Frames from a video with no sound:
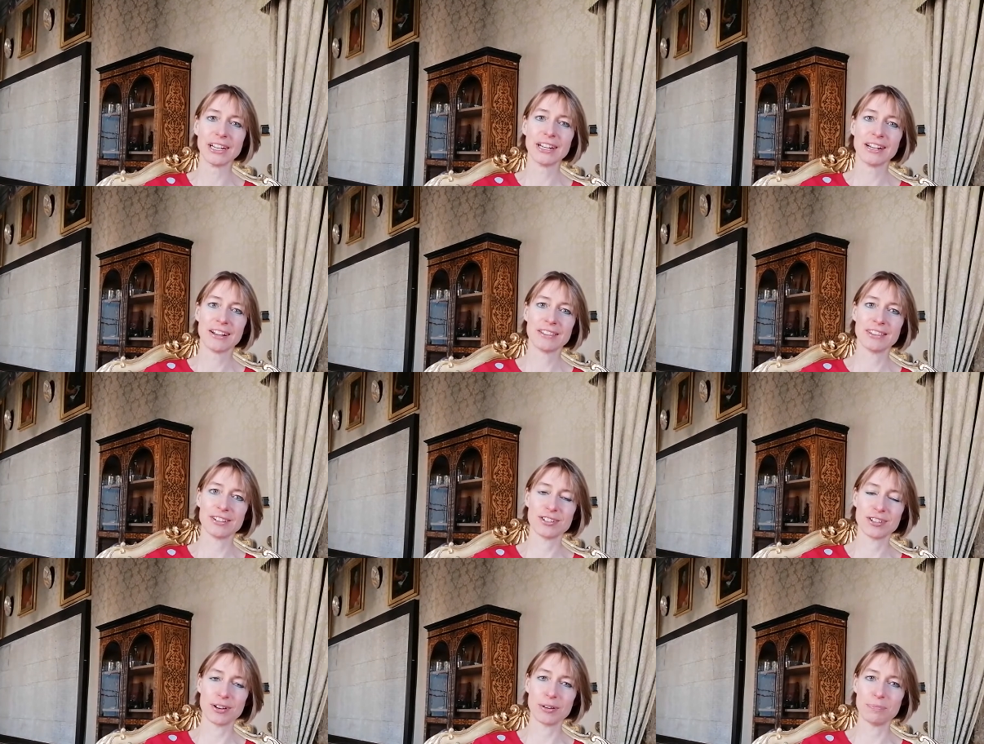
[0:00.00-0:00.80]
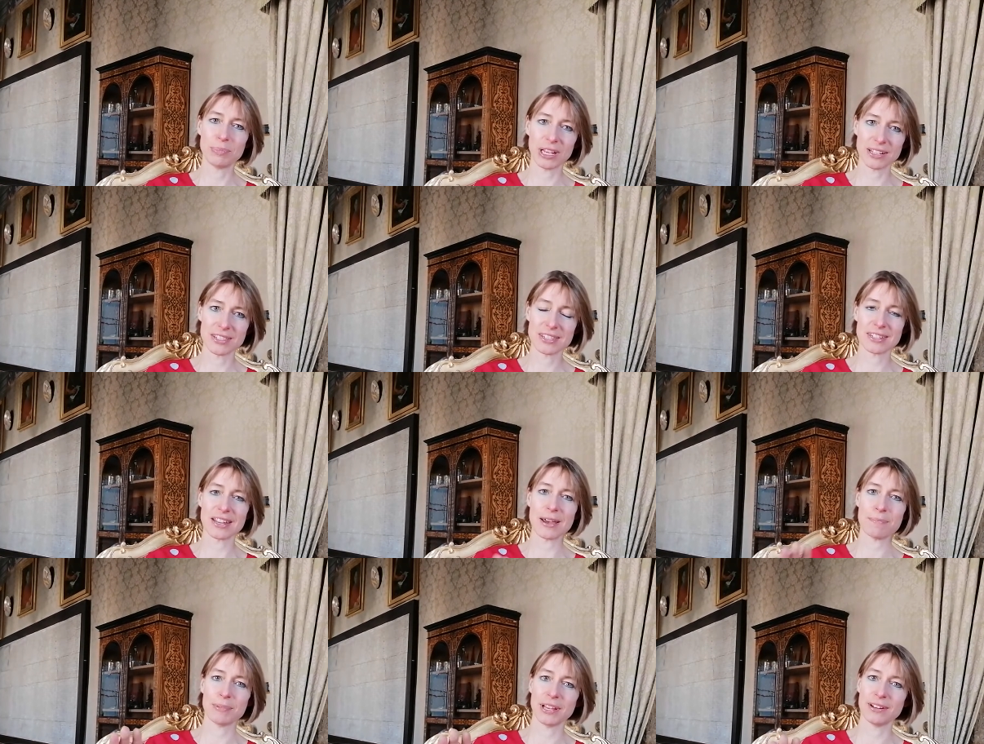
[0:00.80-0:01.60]
that show a big
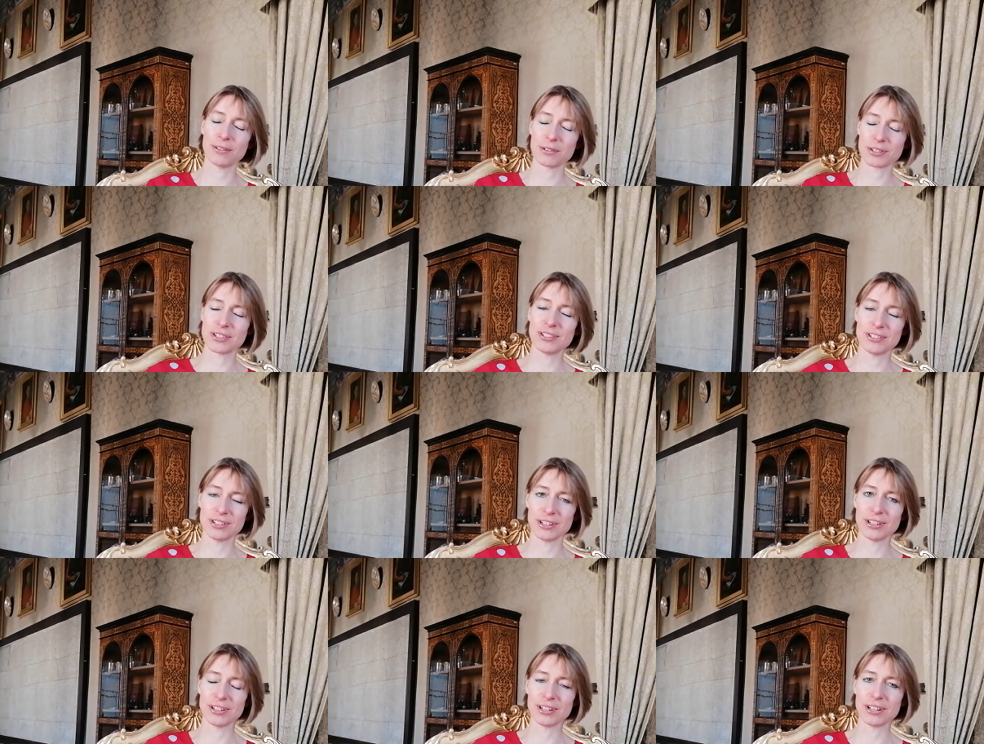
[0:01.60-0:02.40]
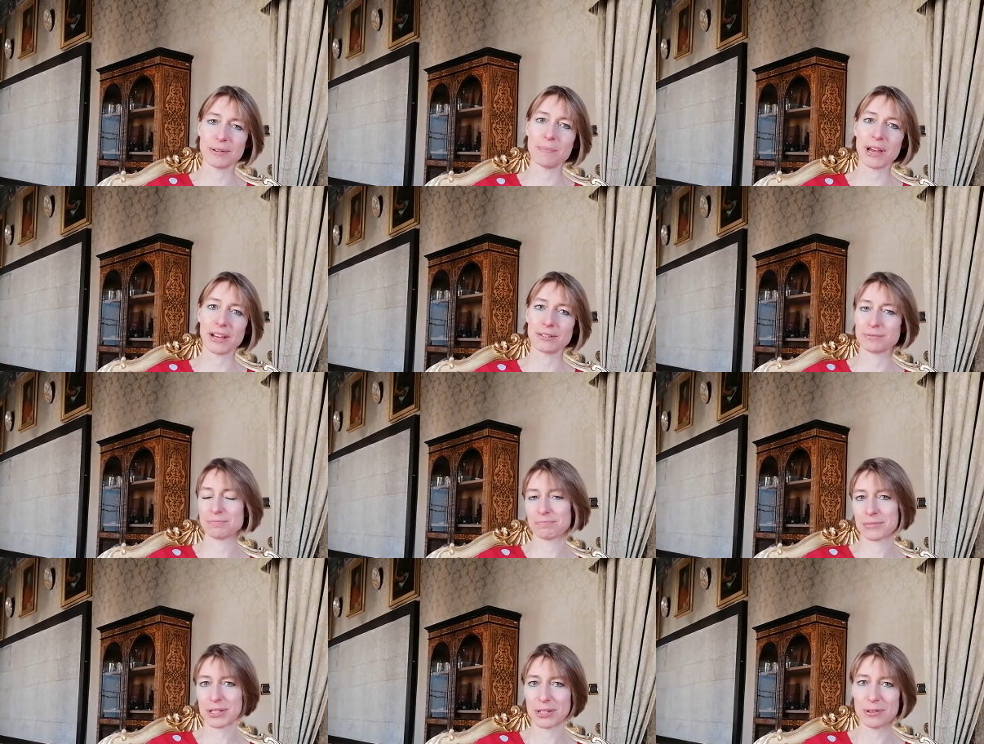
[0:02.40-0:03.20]
step in oxygen at about
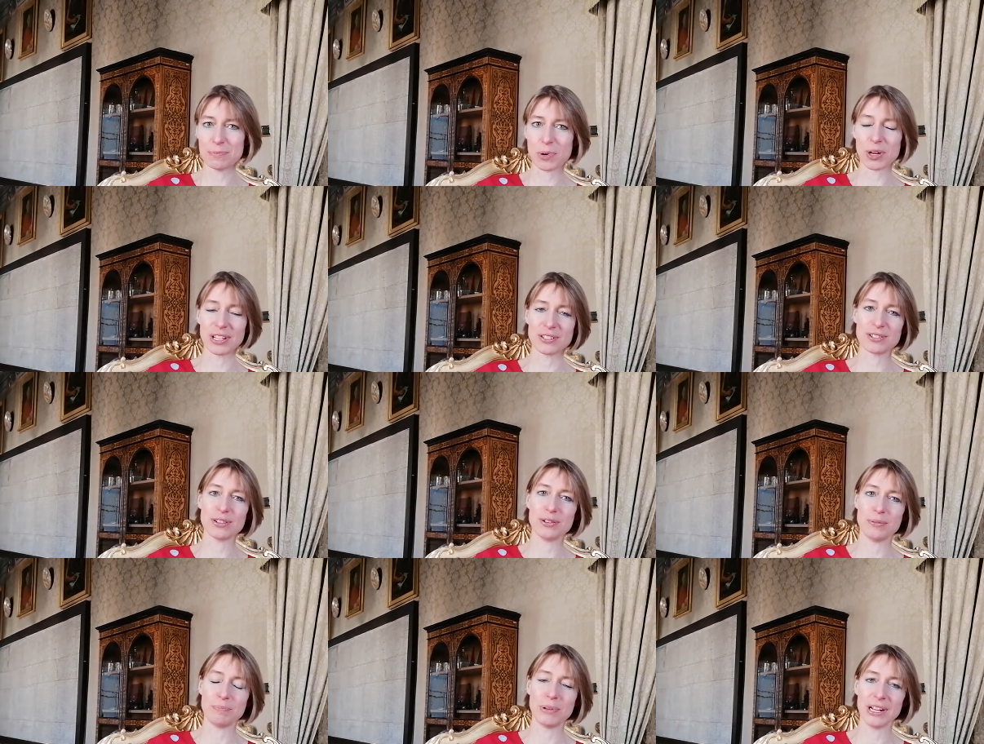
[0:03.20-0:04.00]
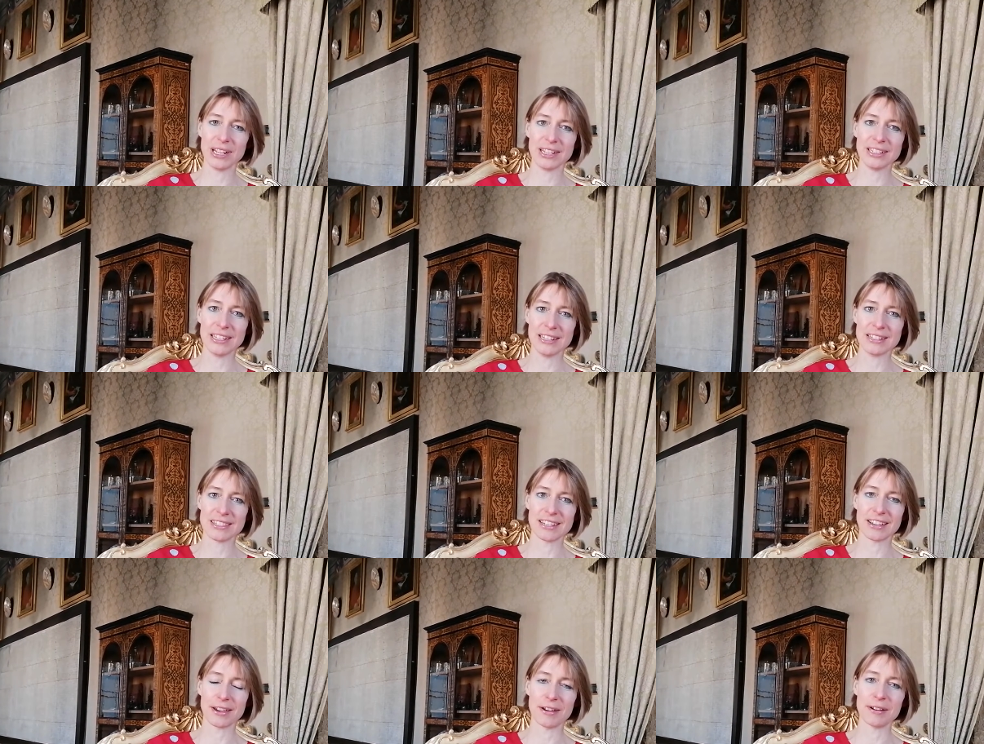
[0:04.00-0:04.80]
2.2 billion years
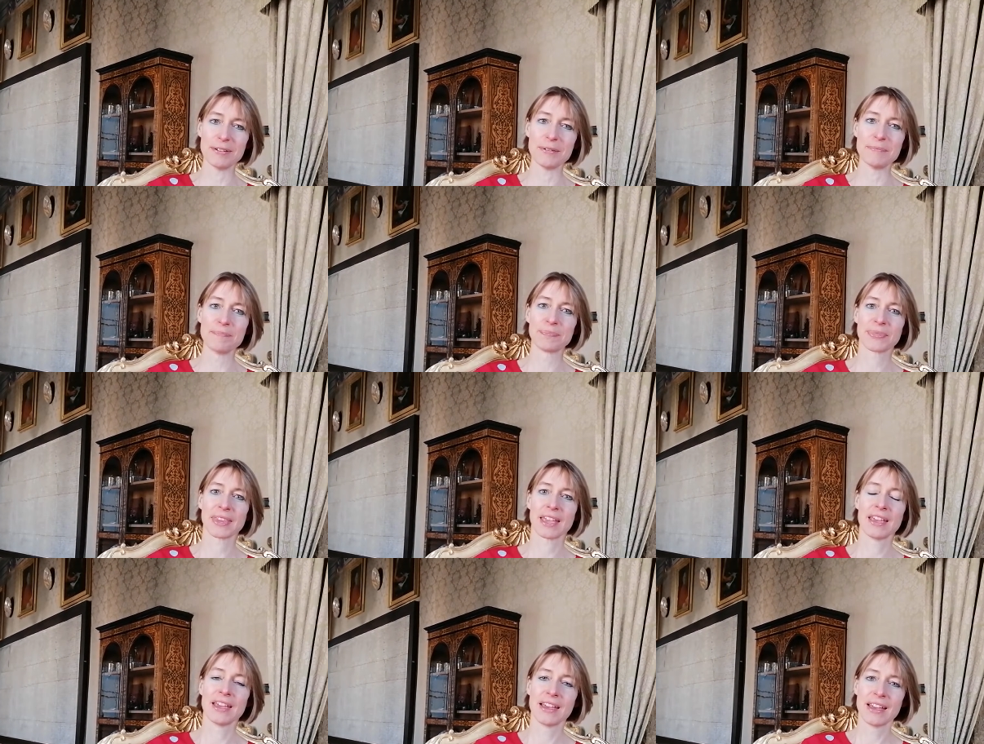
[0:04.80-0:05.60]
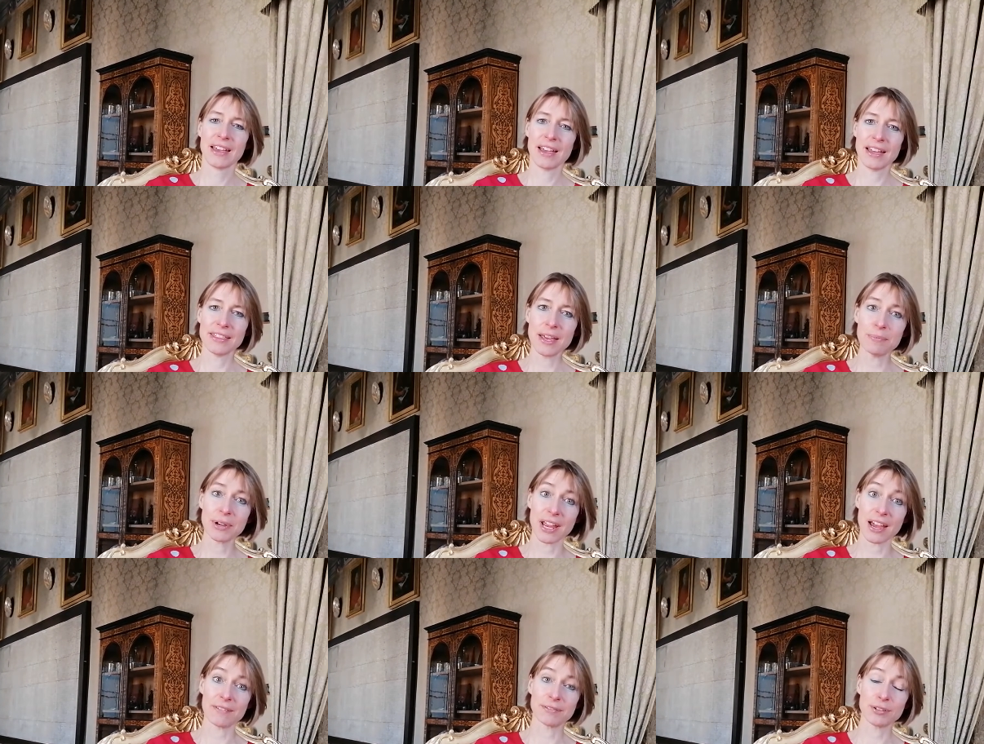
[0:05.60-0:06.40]
ago. And then we
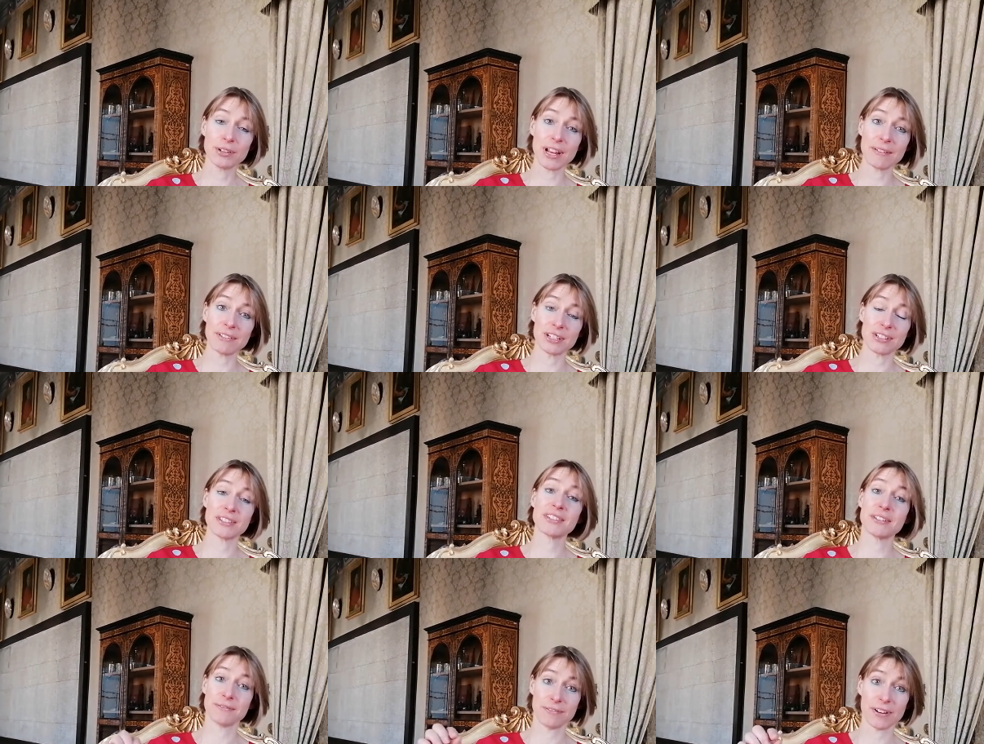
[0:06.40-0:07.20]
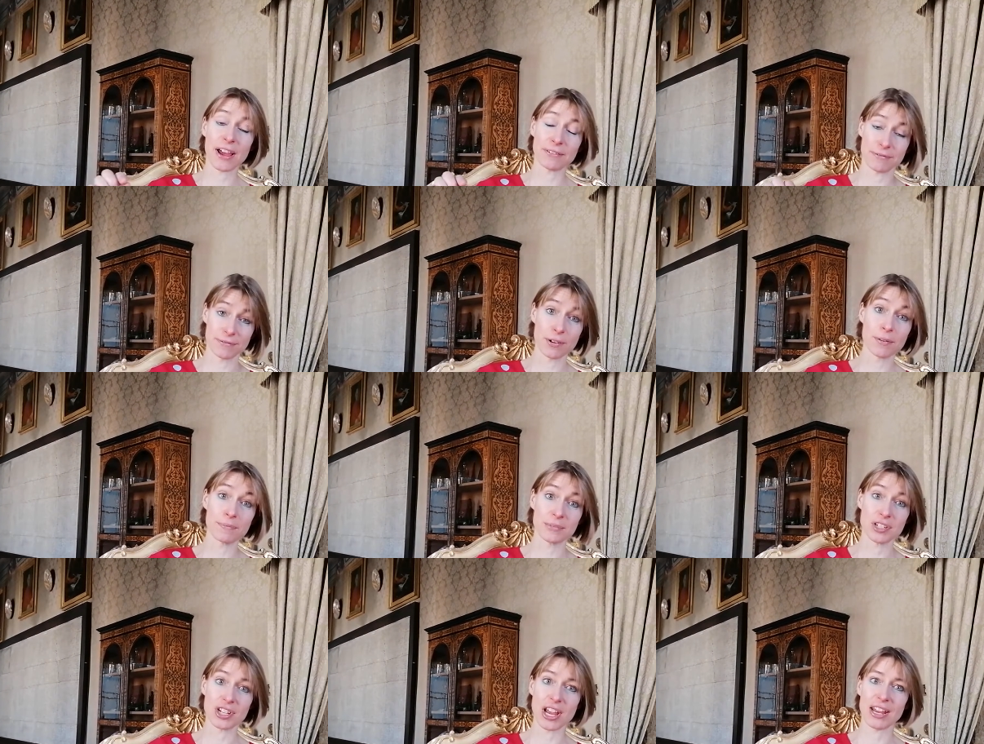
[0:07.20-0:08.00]
have good evidence, in fact,
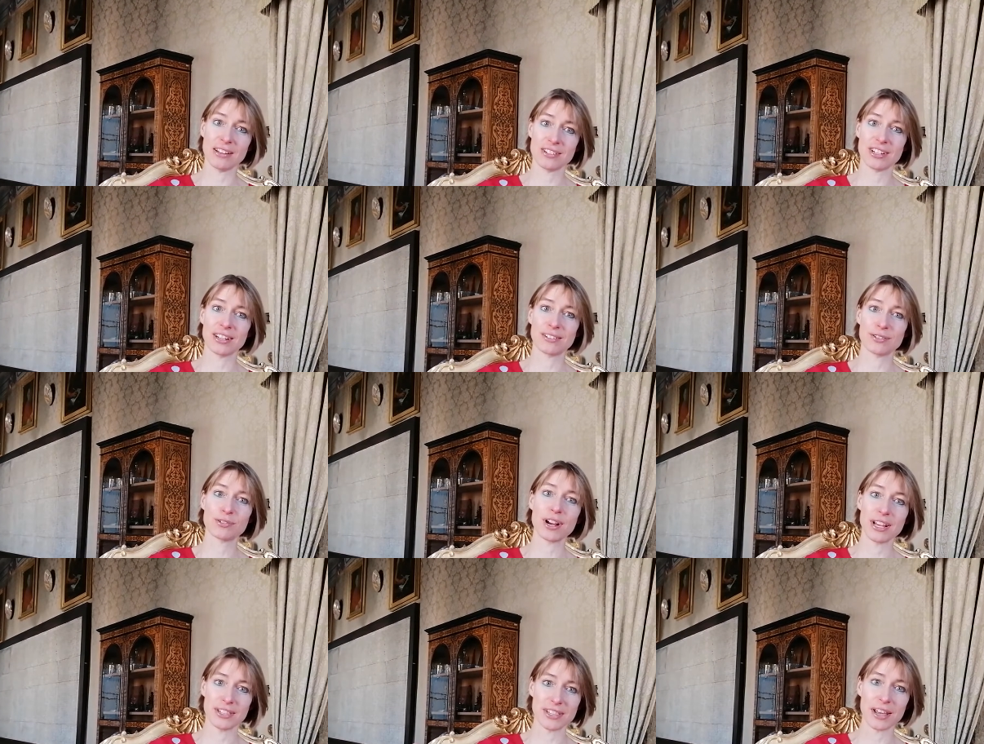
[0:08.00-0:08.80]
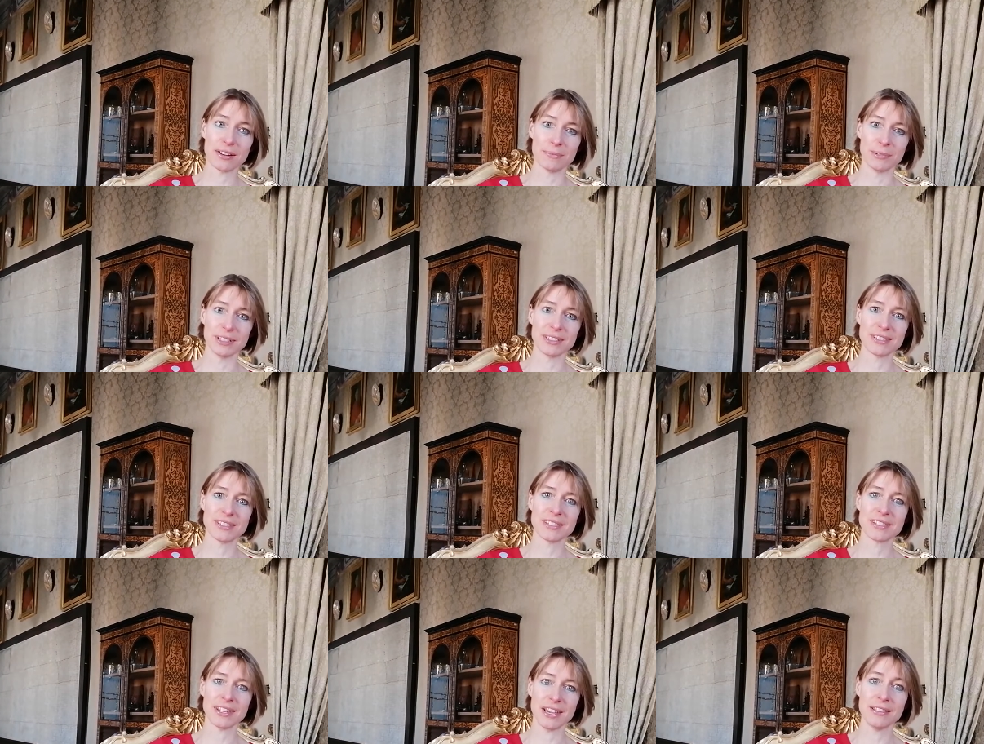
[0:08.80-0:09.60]
from changing trace
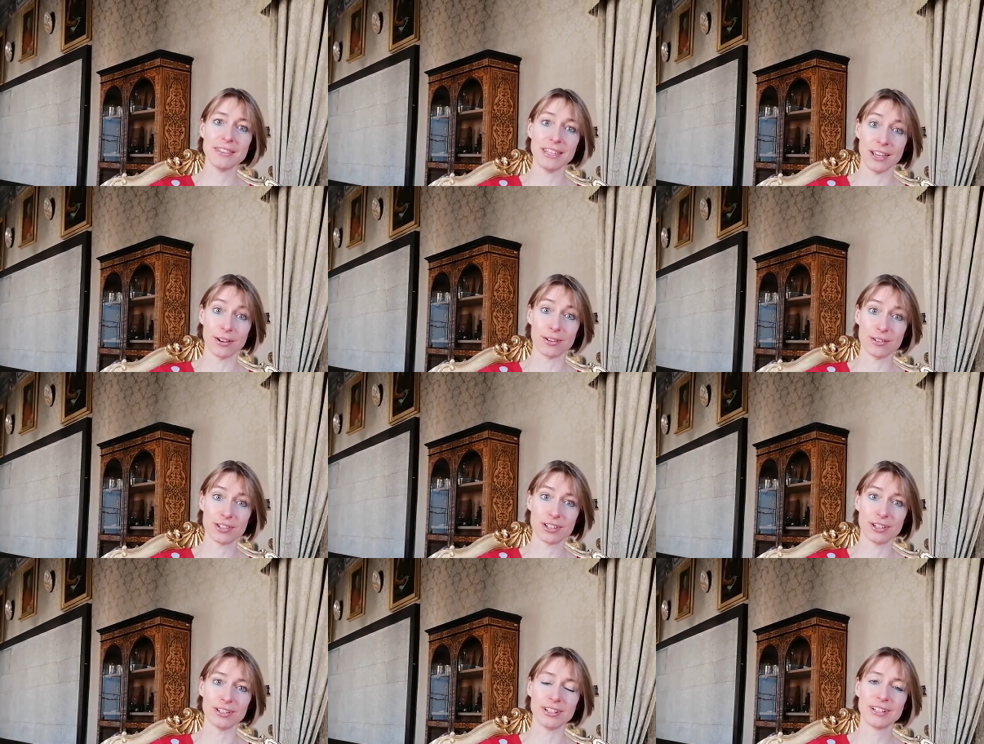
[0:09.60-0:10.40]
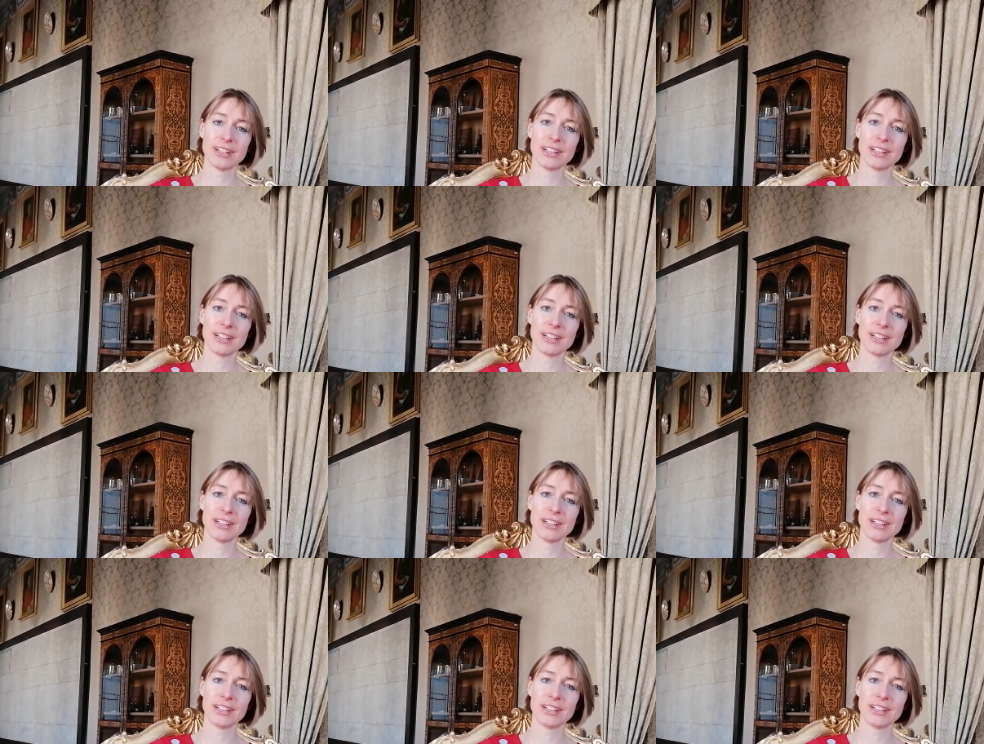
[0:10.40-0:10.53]
elements in the ocean,